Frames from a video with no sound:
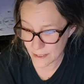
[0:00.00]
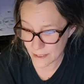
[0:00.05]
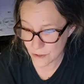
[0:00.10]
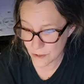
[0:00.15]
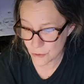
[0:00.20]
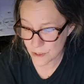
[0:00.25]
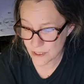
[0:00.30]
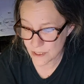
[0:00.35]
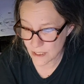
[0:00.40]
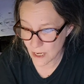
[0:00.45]

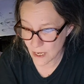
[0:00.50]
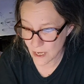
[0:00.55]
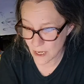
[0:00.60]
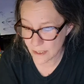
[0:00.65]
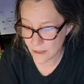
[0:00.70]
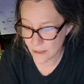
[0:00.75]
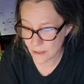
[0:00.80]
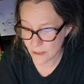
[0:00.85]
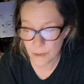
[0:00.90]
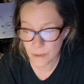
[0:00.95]
at your
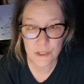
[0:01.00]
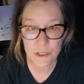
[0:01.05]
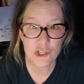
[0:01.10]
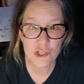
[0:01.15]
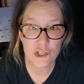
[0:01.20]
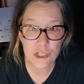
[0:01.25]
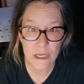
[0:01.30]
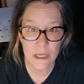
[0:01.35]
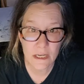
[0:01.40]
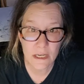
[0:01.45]
side when the
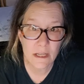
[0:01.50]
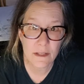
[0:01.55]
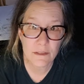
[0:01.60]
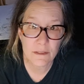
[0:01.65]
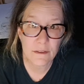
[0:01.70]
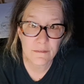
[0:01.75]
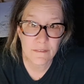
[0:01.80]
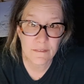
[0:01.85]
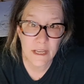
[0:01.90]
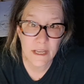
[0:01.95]
shit
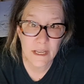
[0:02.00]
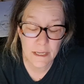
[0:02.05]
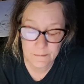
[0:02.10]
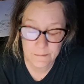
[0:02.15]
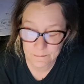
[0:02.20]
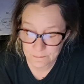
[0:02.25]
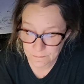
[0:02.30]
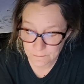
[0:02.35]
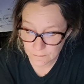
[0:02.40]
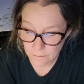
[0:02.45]
hit the fan.